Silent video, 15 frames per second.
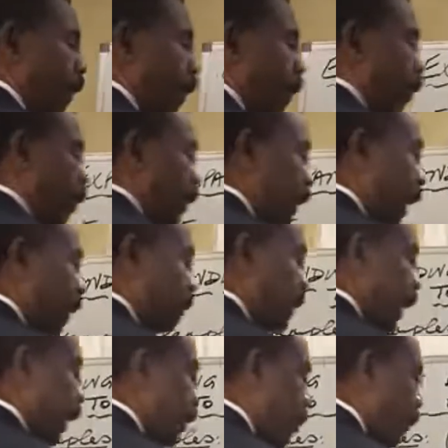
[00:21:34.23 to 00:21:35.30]
4
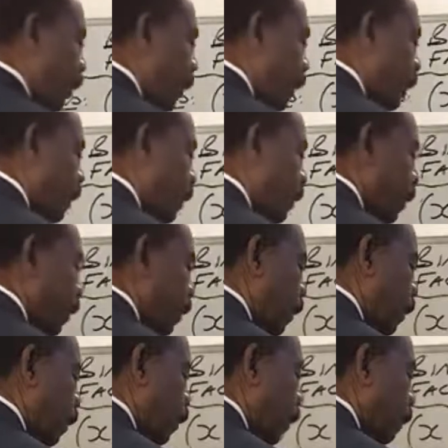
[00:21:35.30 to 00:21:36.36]
times x squared is
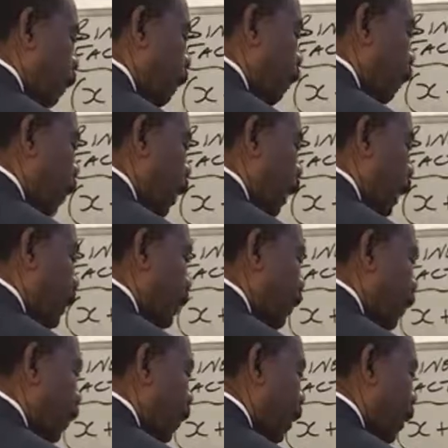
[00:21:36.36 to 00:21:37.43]
4x
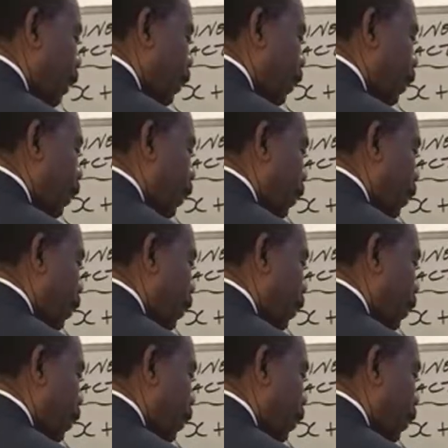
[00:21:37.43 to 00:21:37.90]
squared.